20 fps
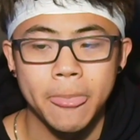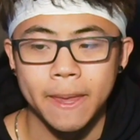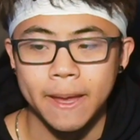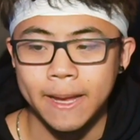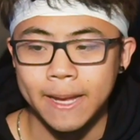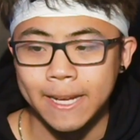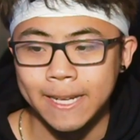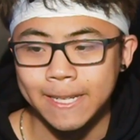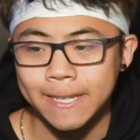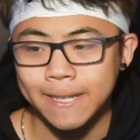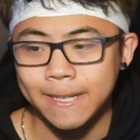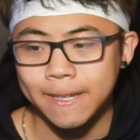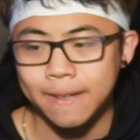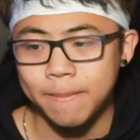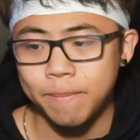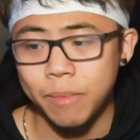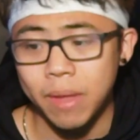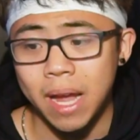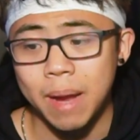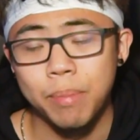And
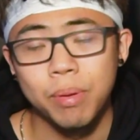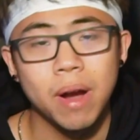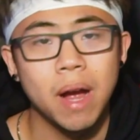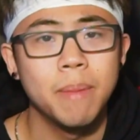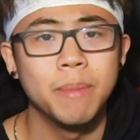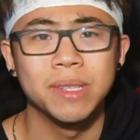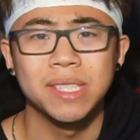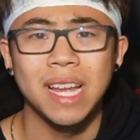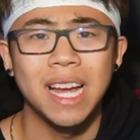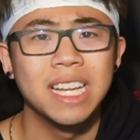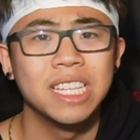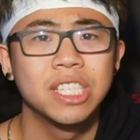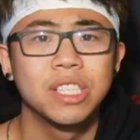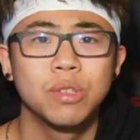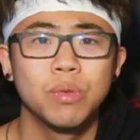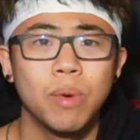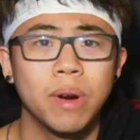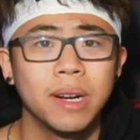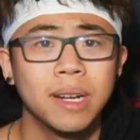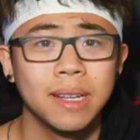um, I promise, I
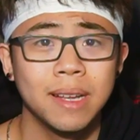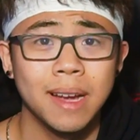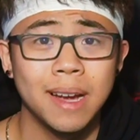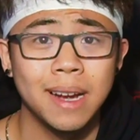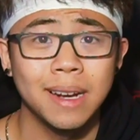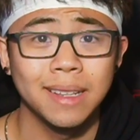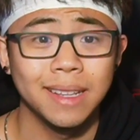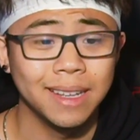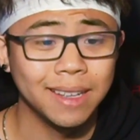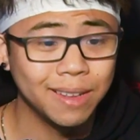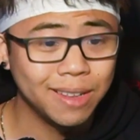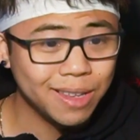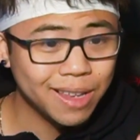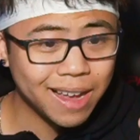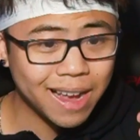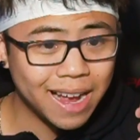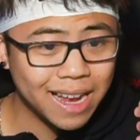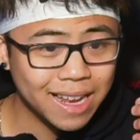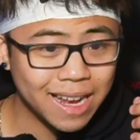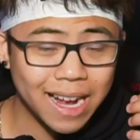swear to God, like
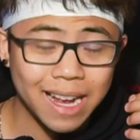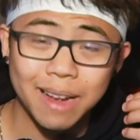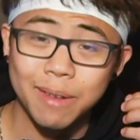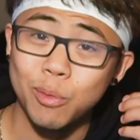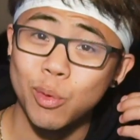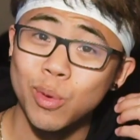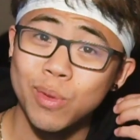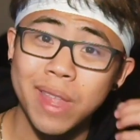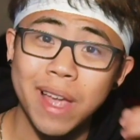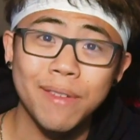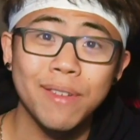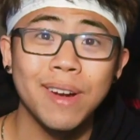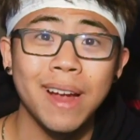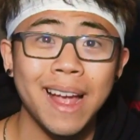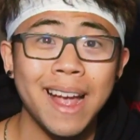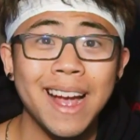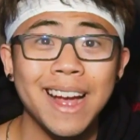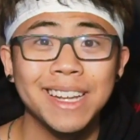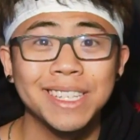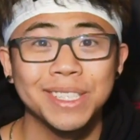I, I will never
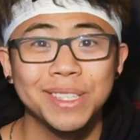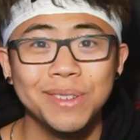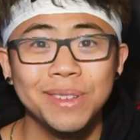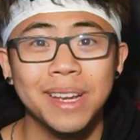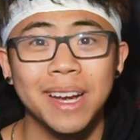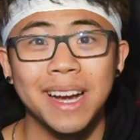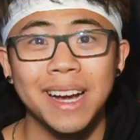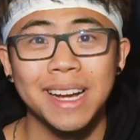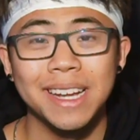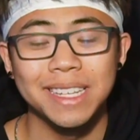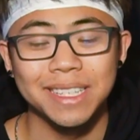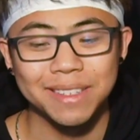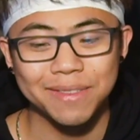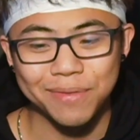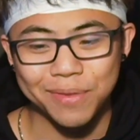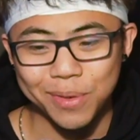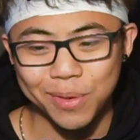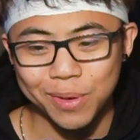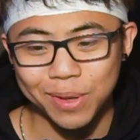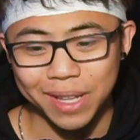ask you guys
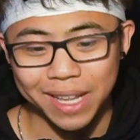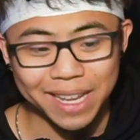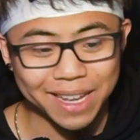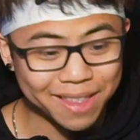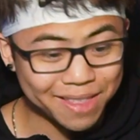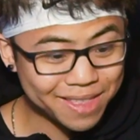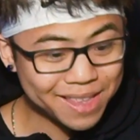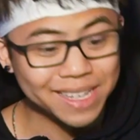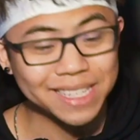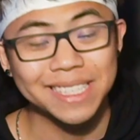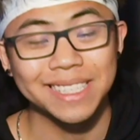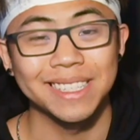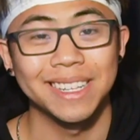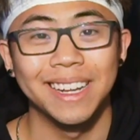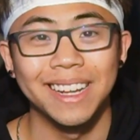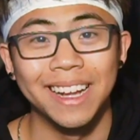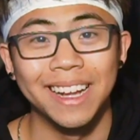for like this